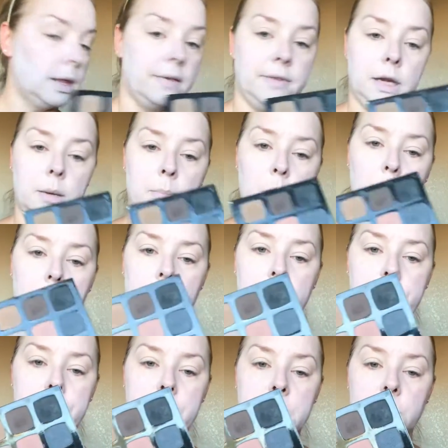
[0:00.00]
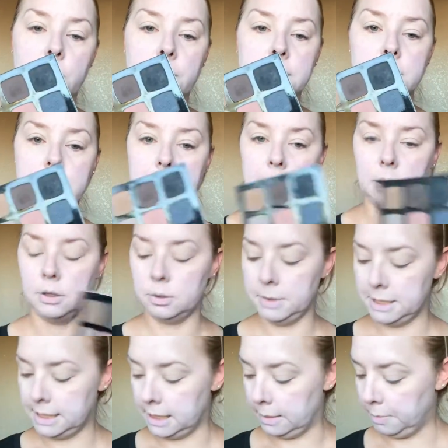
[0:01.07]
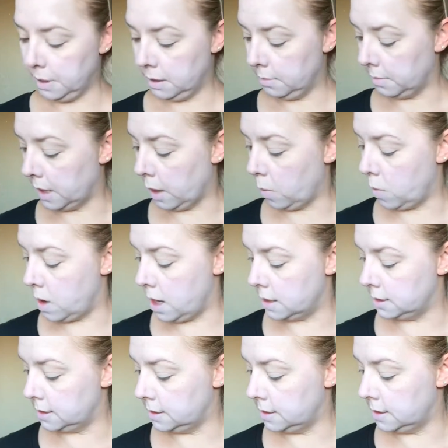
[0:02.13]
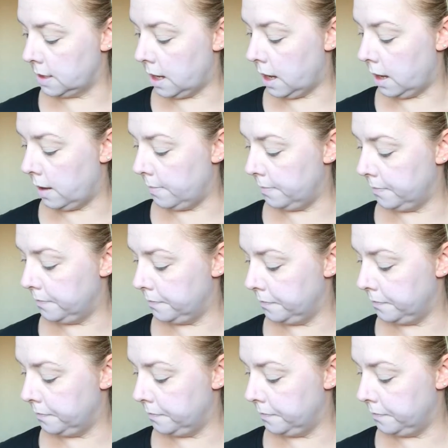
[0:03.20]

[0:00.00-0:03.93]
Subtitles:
Vida Mocha. So I want something a little bit deep, but I want kind